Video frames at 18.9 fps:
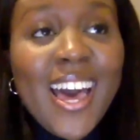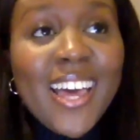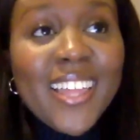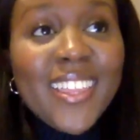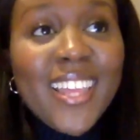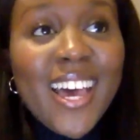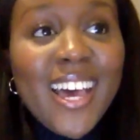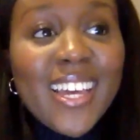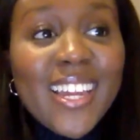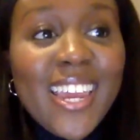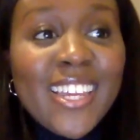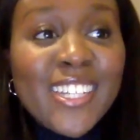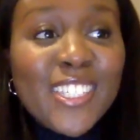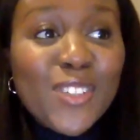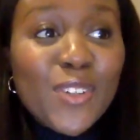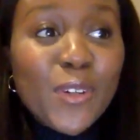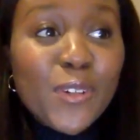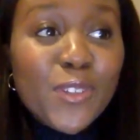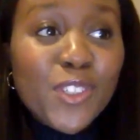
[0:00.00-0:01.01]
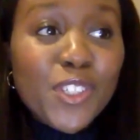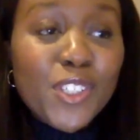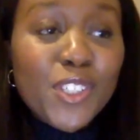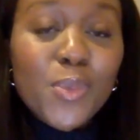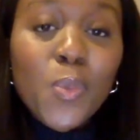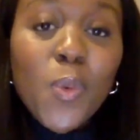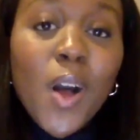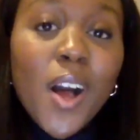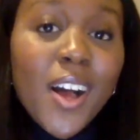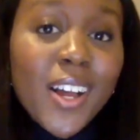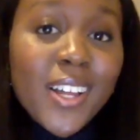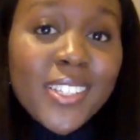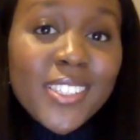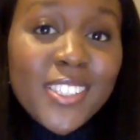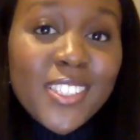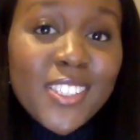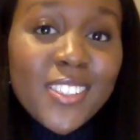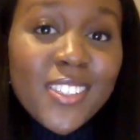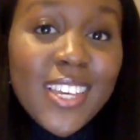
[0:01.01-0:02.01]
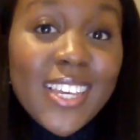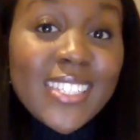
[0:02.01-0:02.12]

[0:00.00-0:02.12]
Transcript: and that it's not just words,